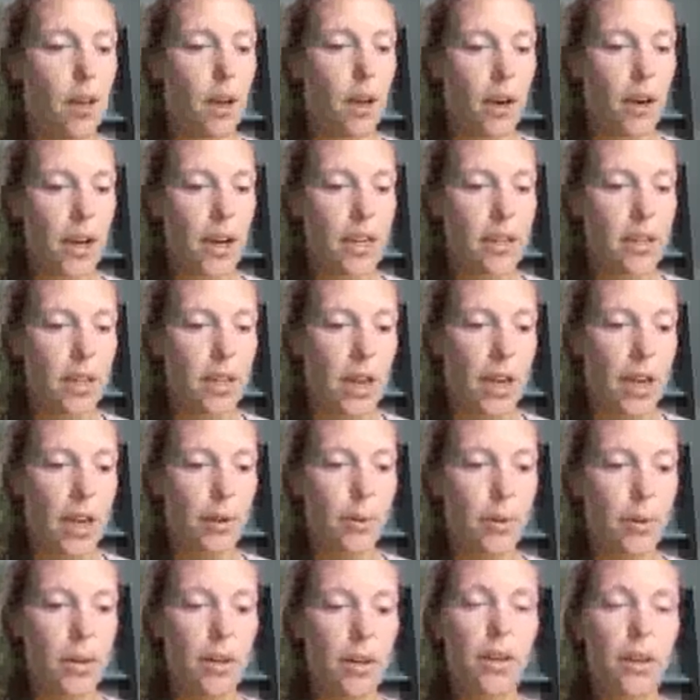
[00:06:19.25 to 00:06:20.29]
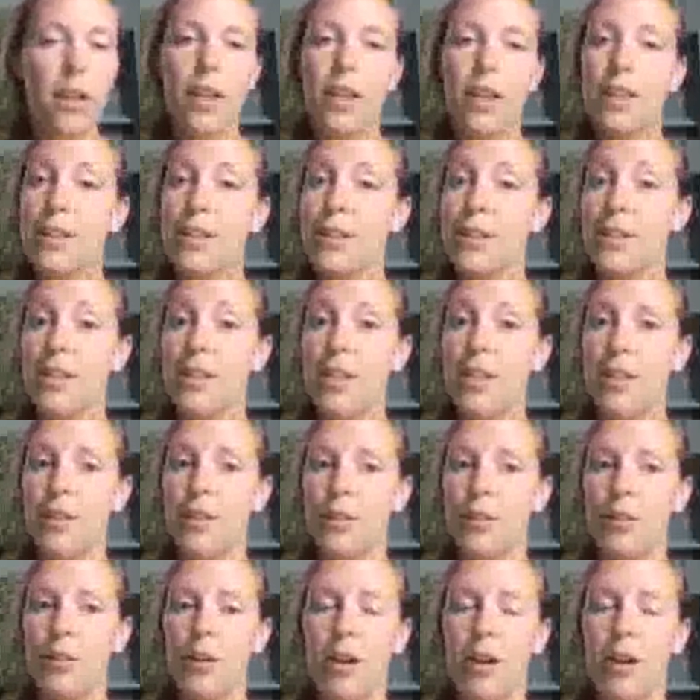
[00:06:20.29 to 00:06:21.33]
Alright, I will see
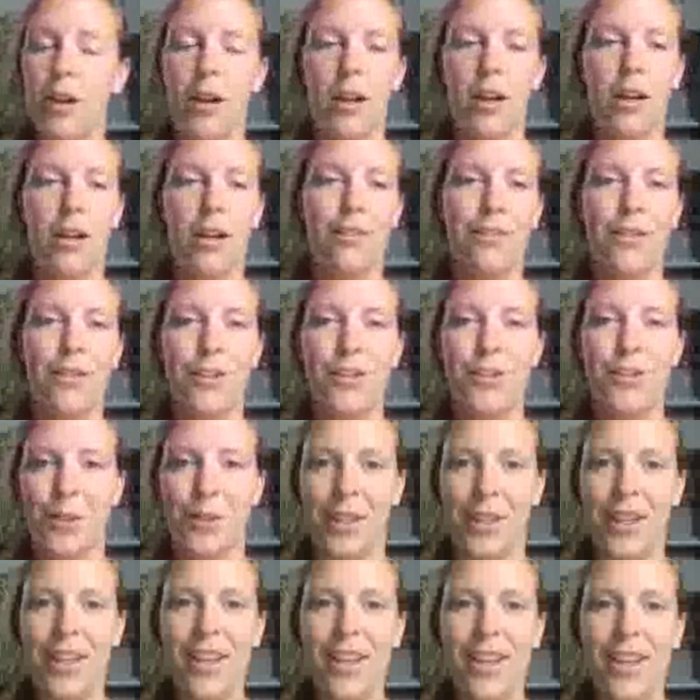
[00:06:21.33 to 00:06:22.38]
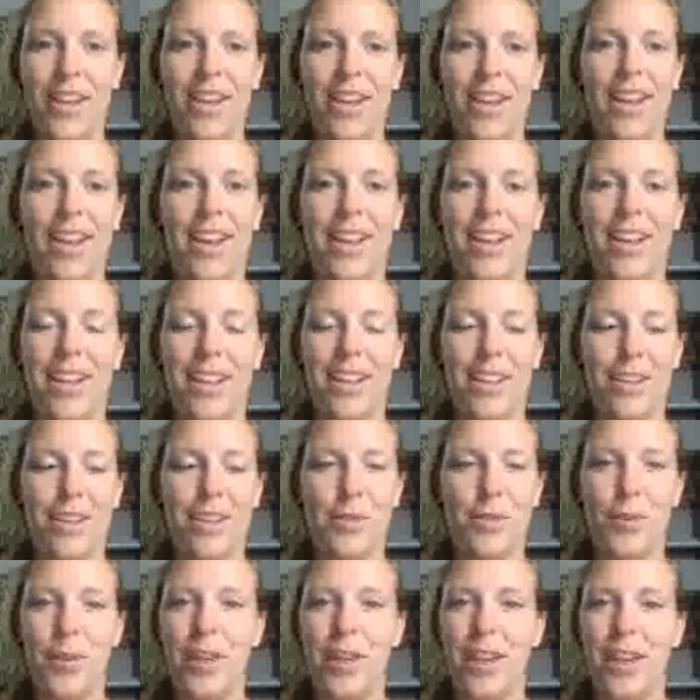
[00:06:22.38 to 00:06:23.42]
you virtually
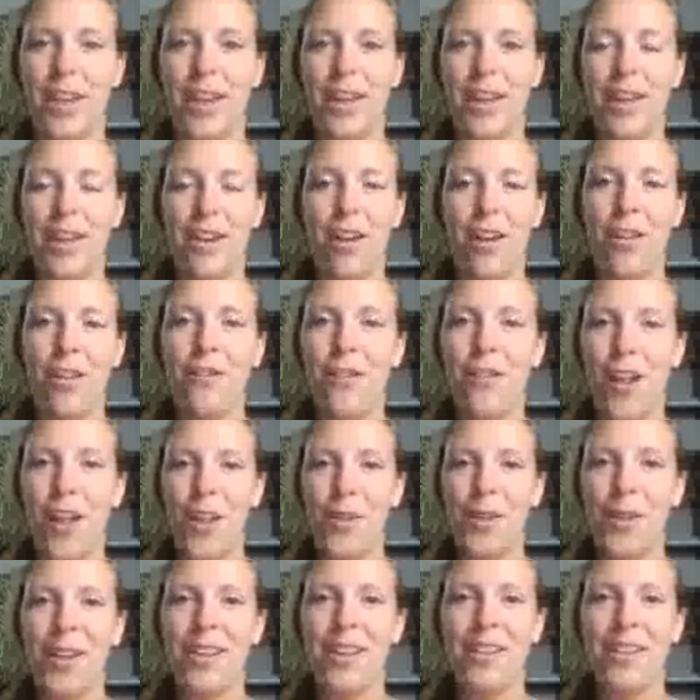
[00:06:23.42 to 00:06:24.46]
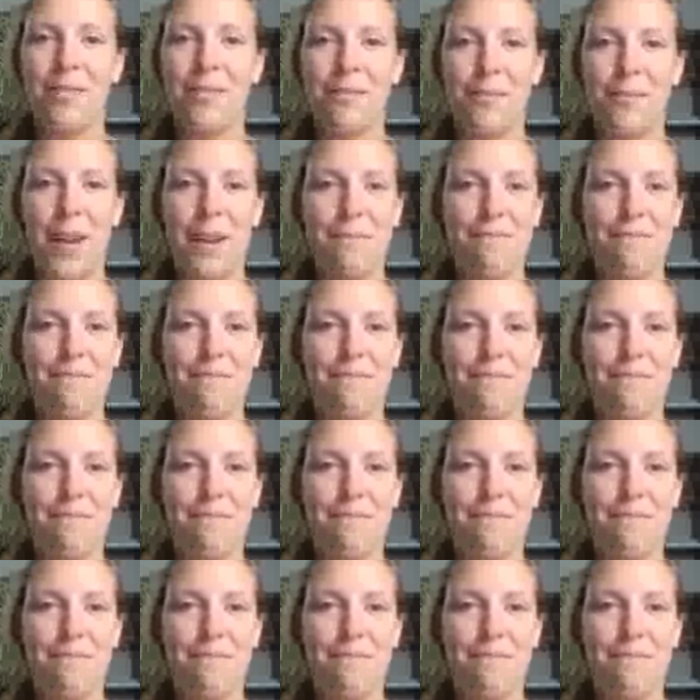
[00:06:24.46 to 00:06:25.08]
this week and all the following. Bye.